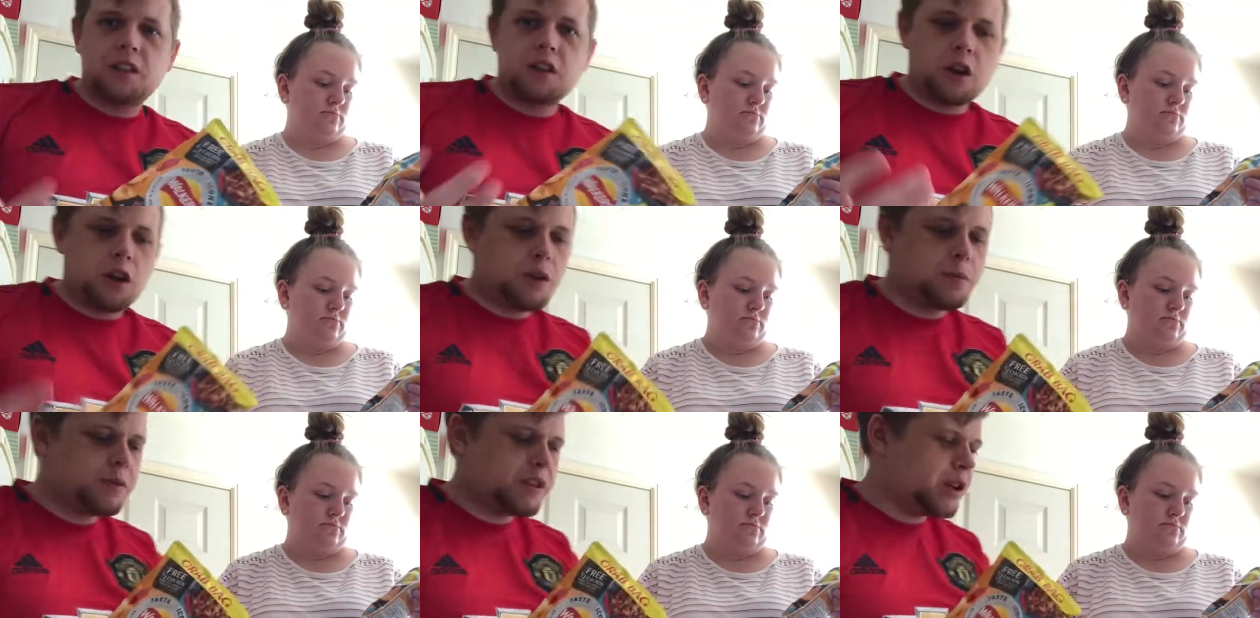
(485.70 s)

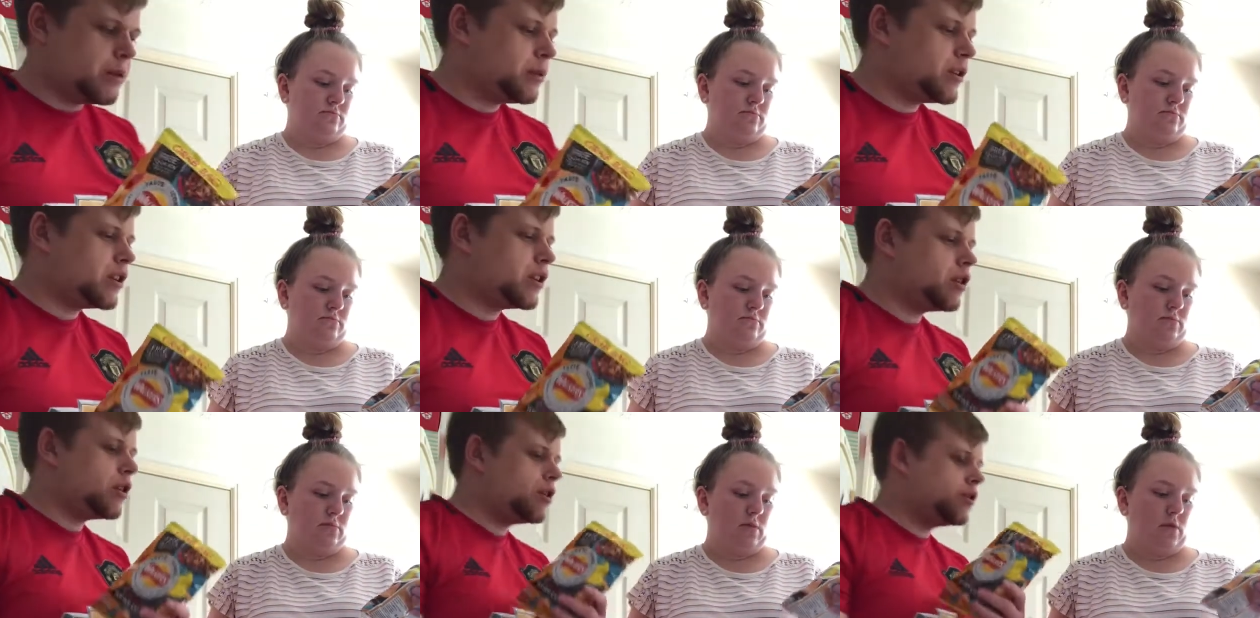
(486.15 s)
Speaker 1: are open that we
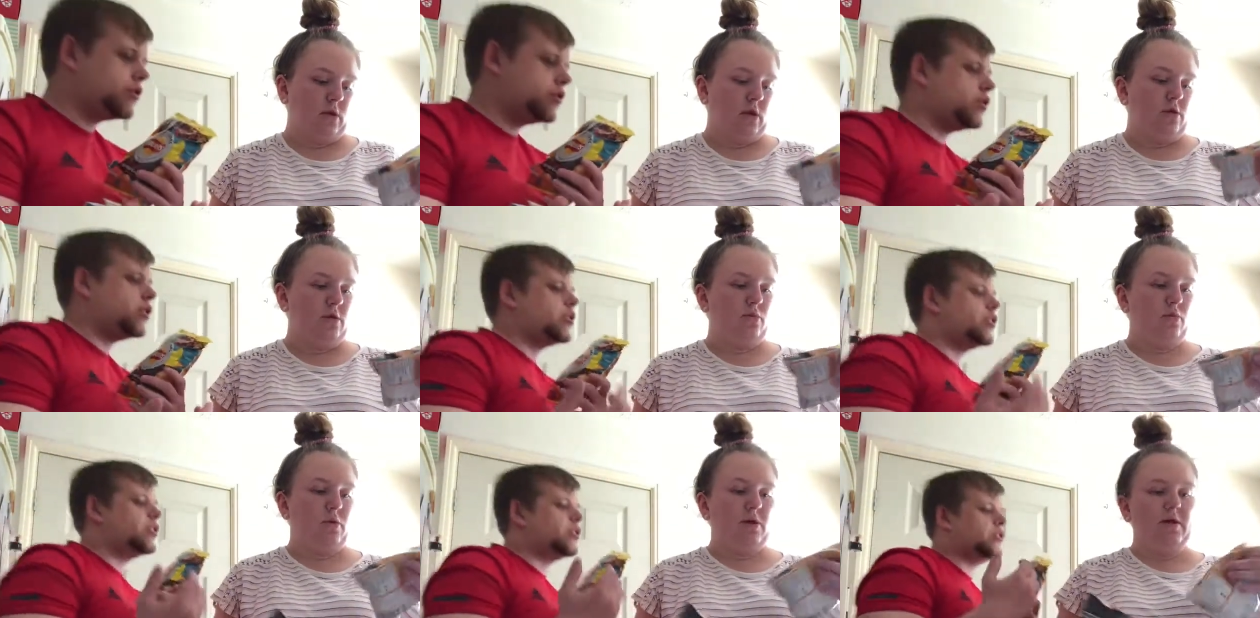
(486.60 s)
can go.
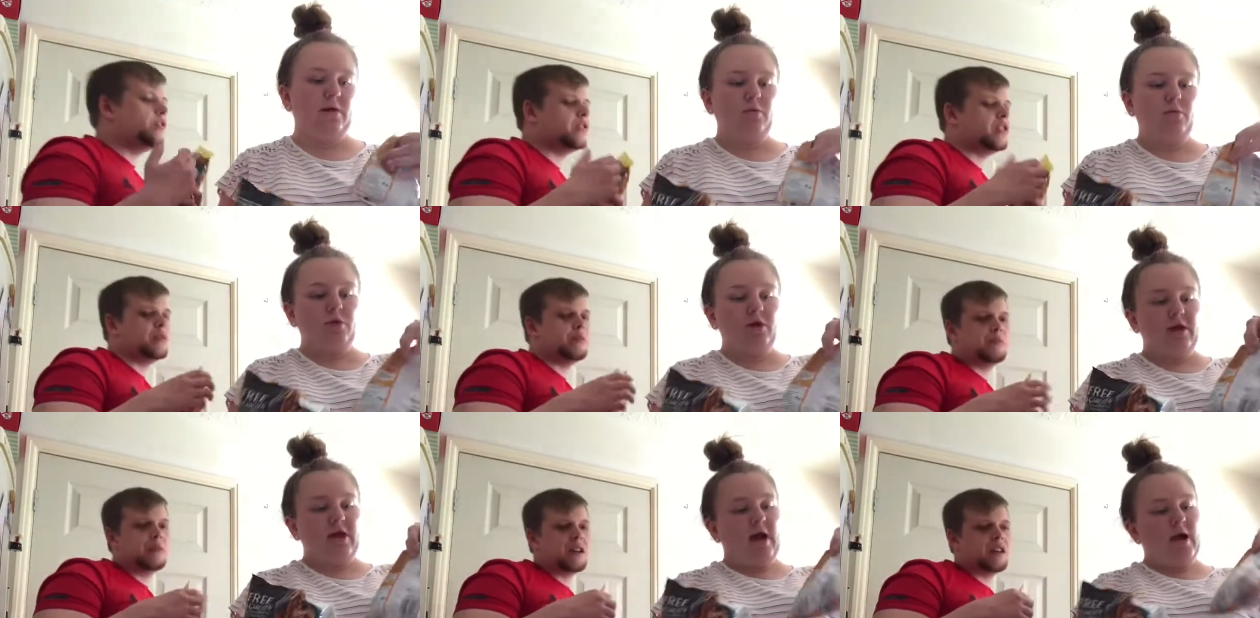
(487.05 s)
So
Speaker 2: will it
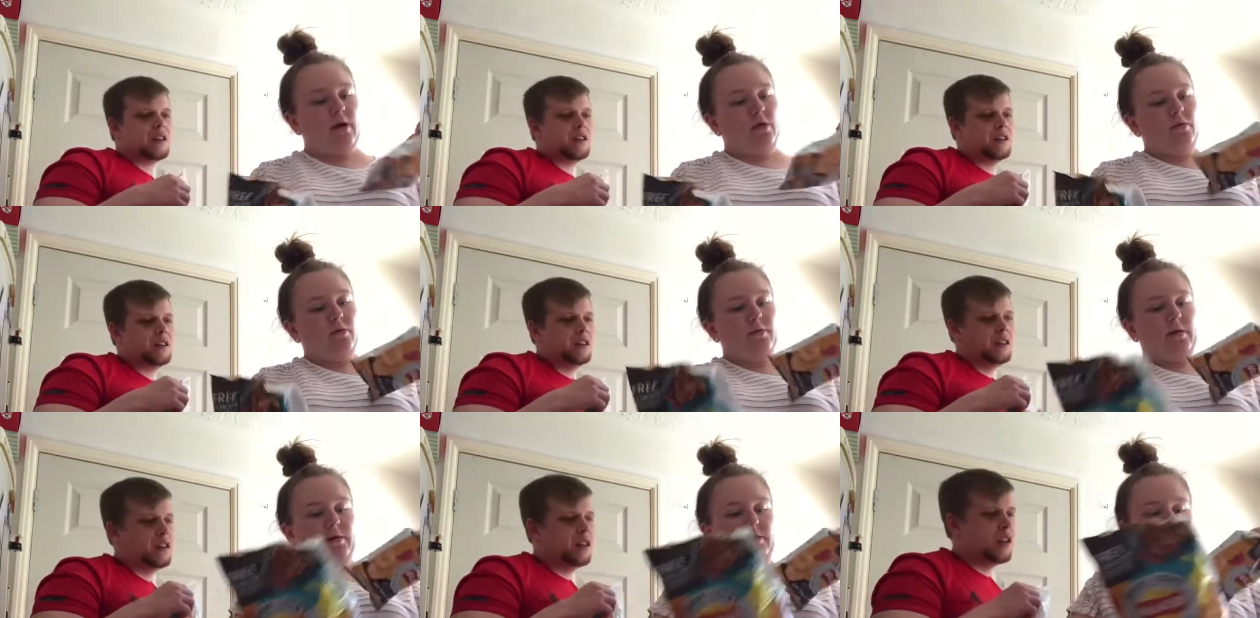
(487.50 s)
run
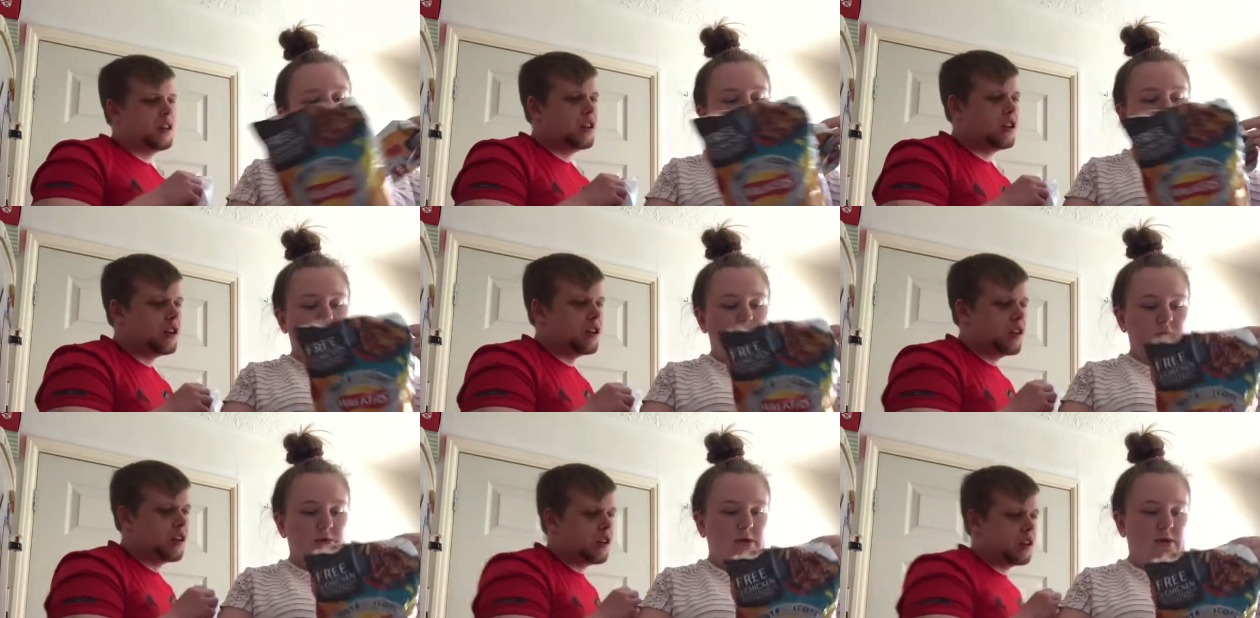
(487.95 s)
out by the
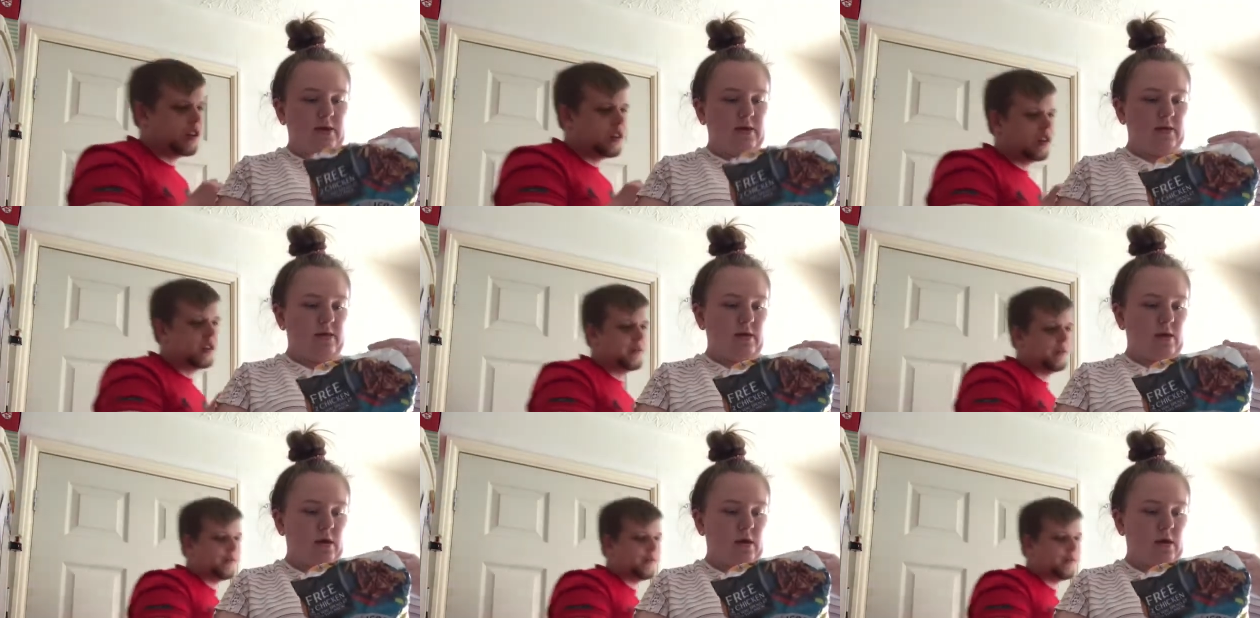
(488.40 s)
time we get there?